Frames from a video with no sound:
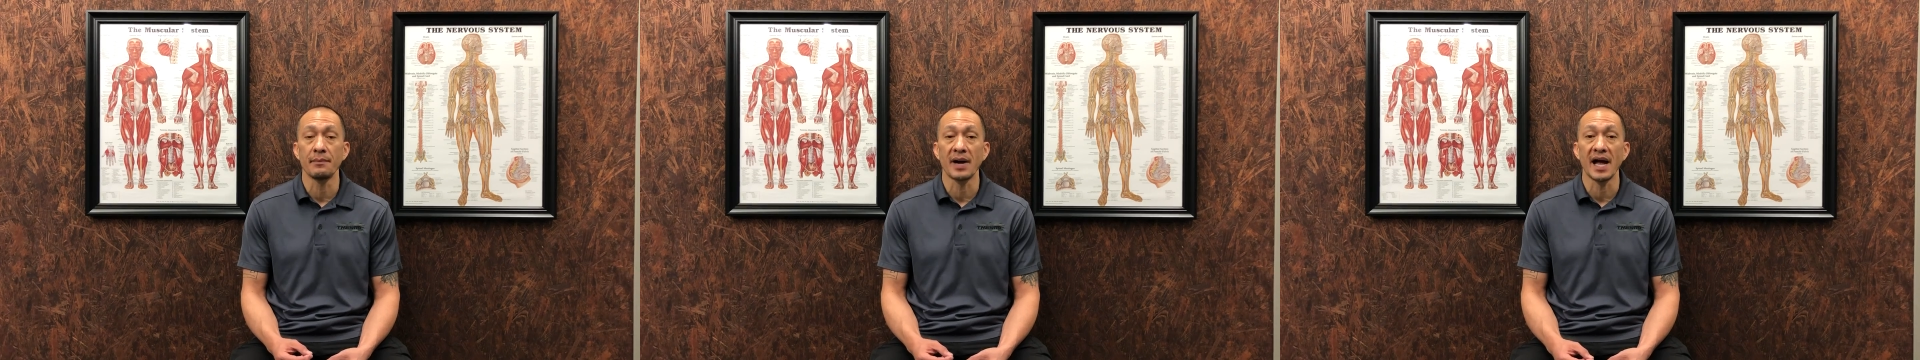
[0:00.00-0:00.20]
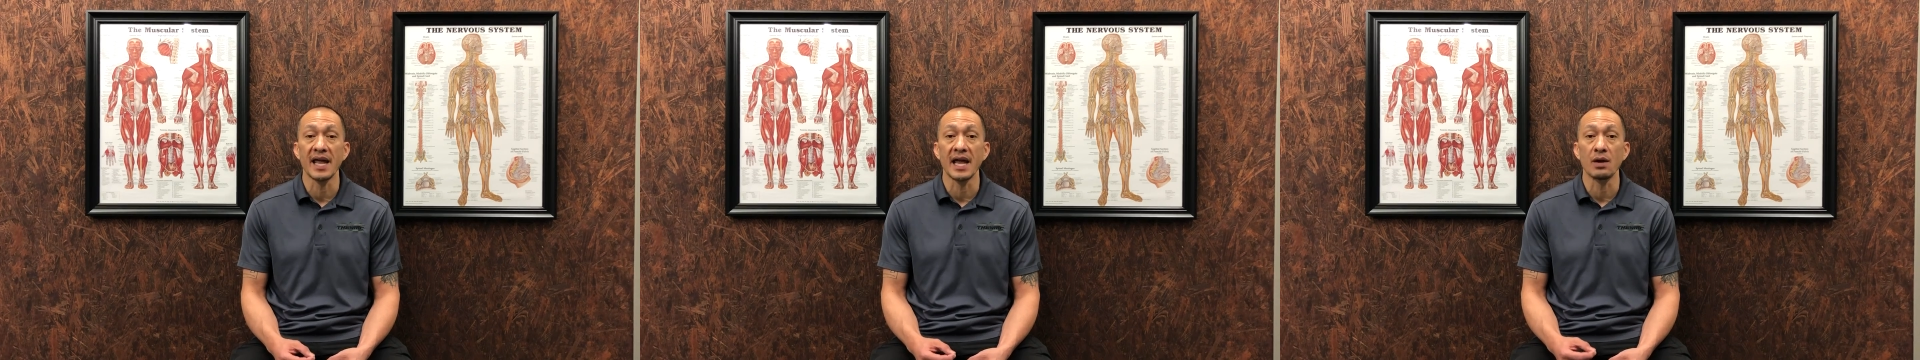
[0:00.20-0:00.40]

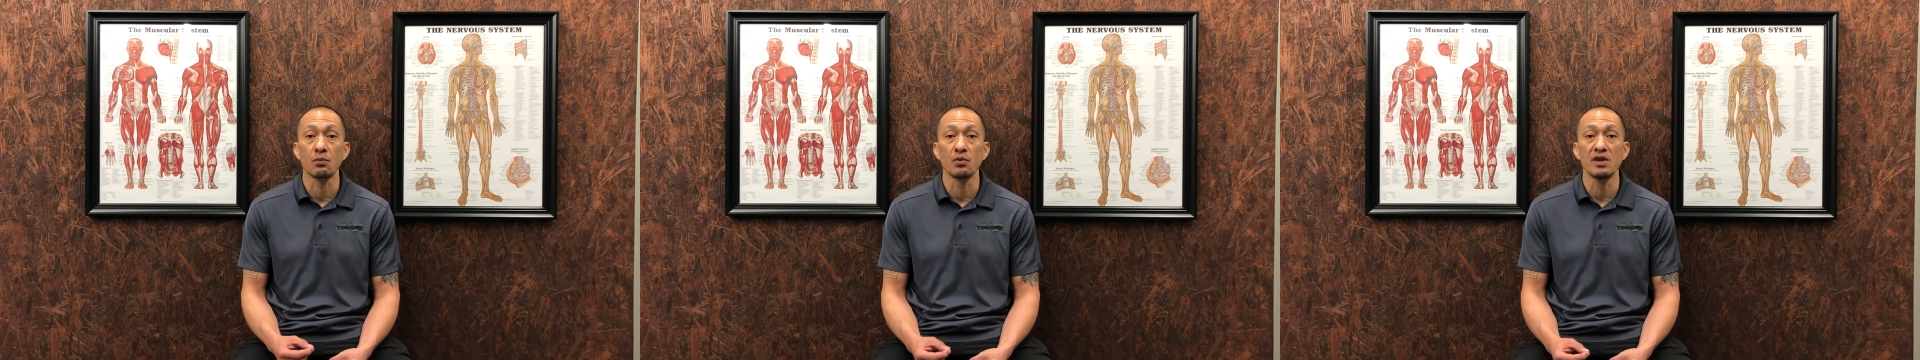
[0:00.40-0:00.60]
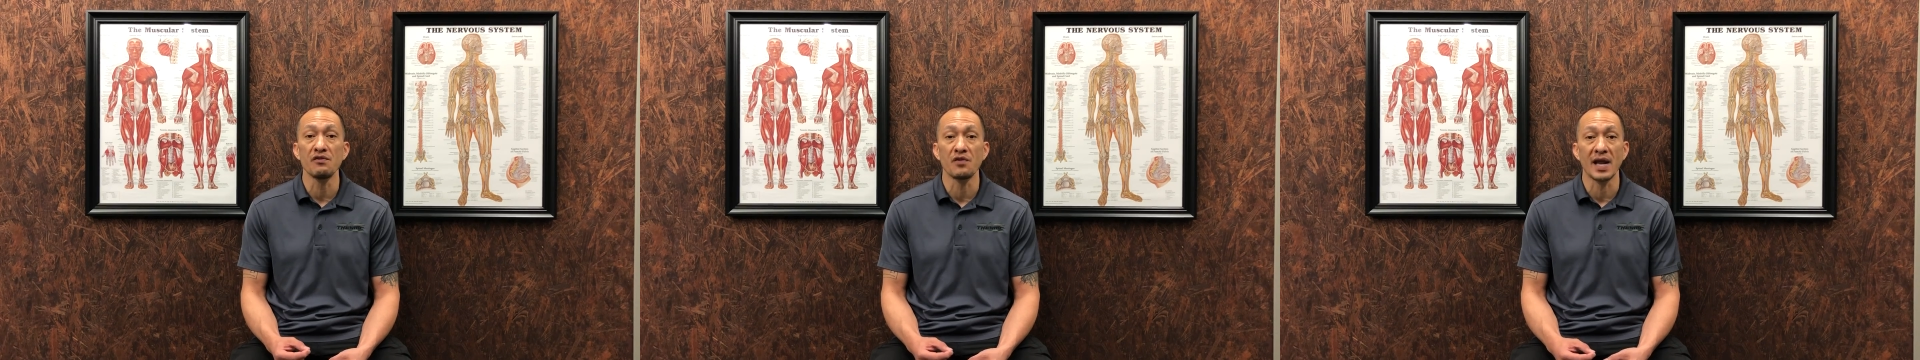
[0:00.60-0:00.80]
by a
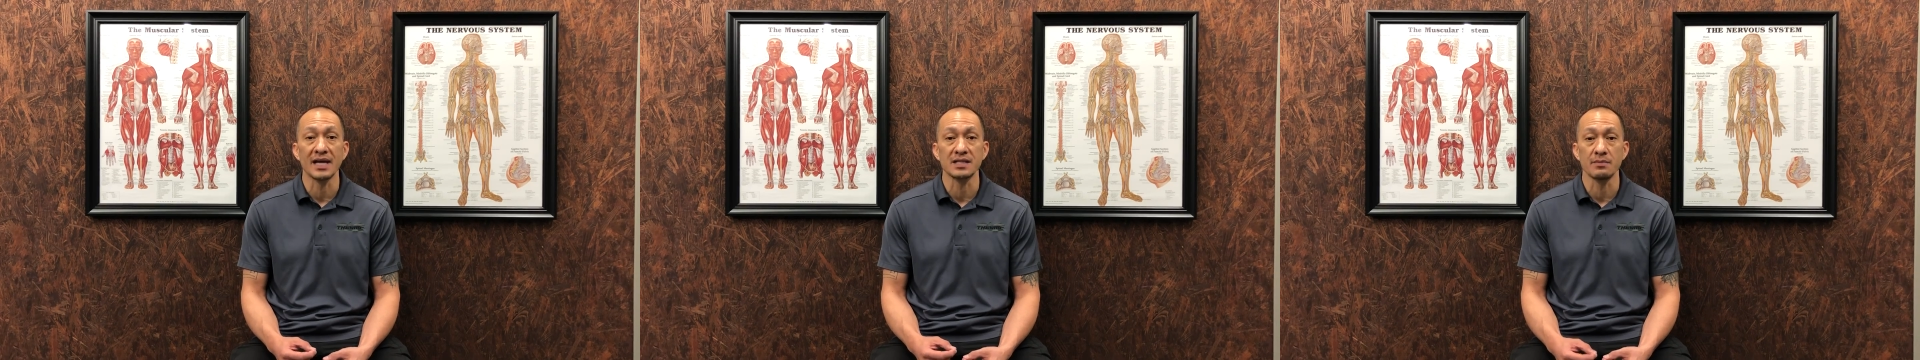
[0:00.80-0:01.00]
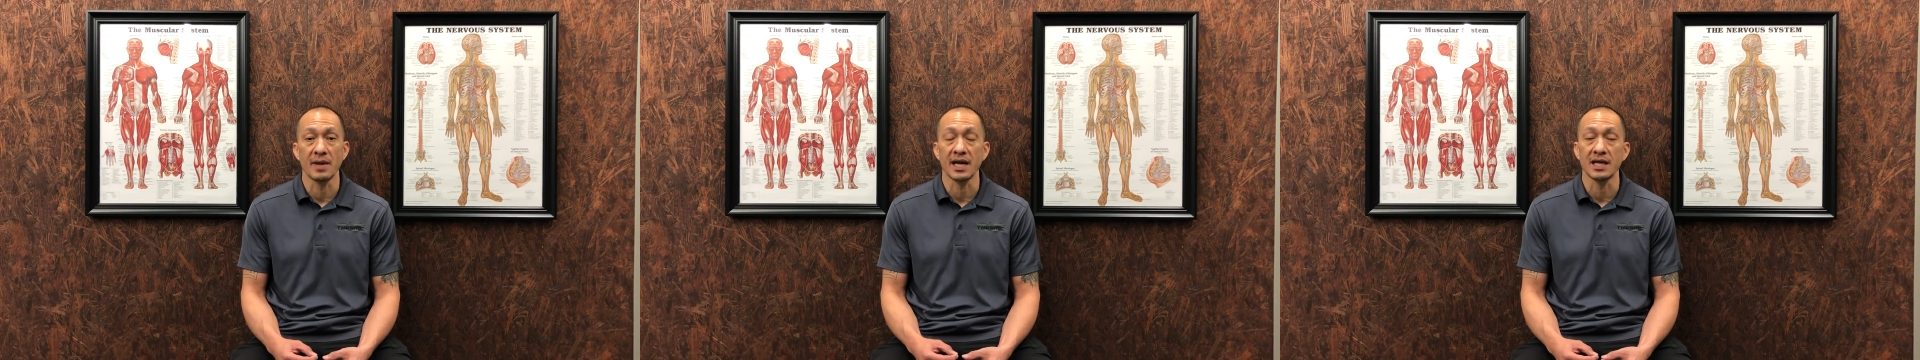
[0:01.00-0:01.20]
reflex
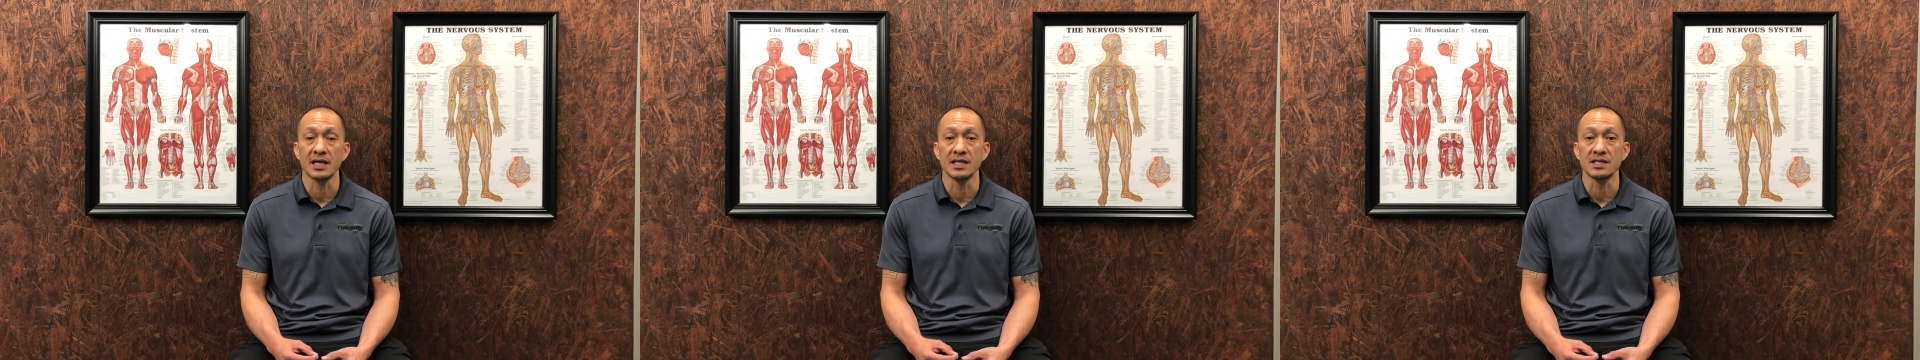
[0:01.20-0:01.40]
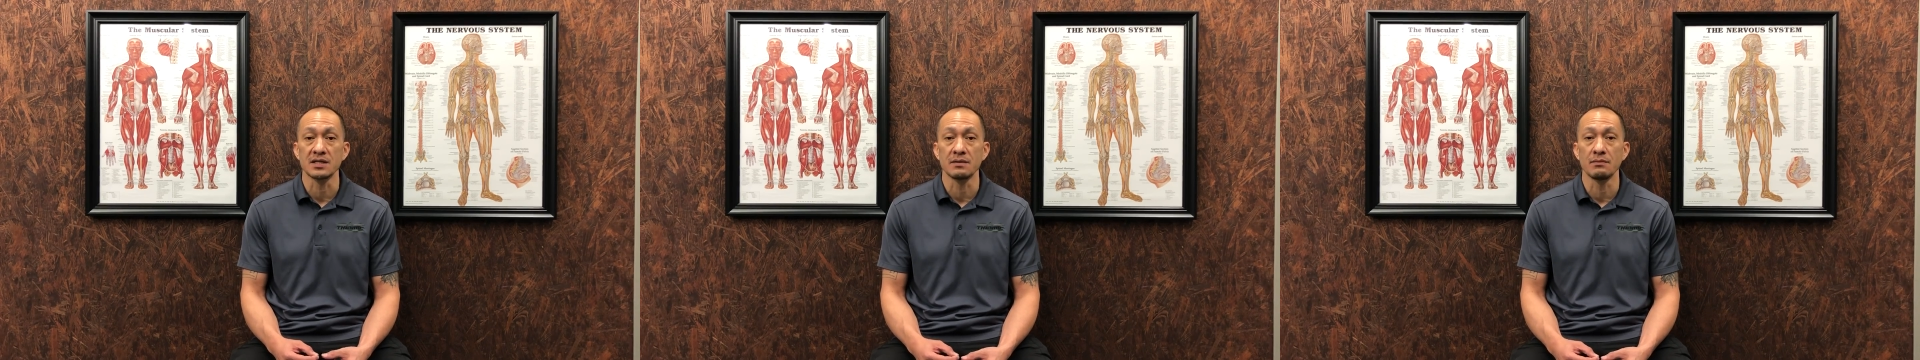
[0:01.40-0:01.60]

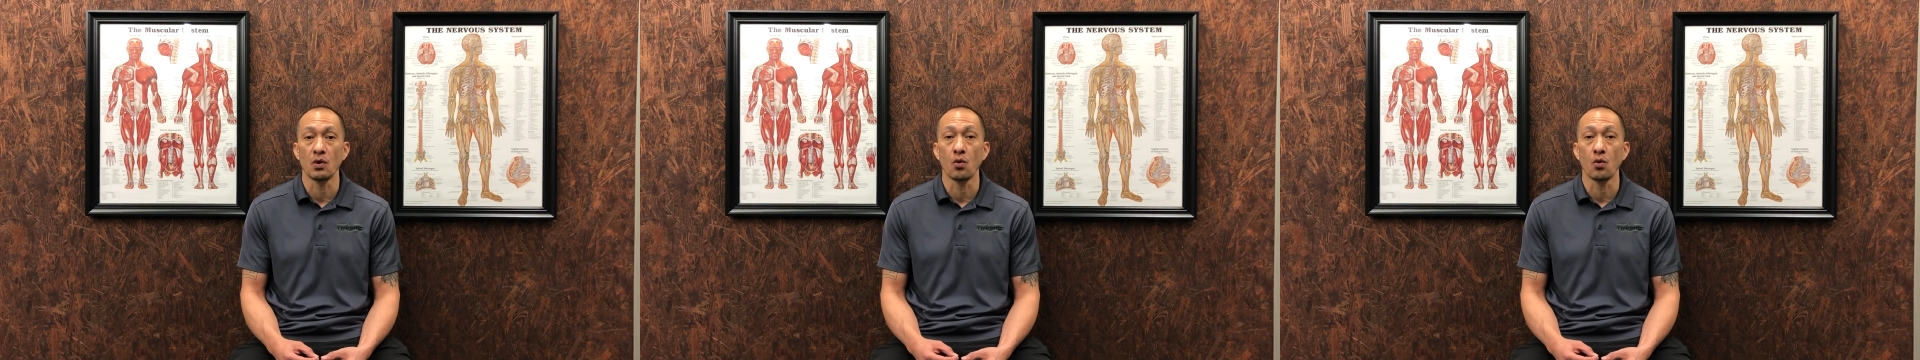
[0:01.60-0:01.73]
mechanism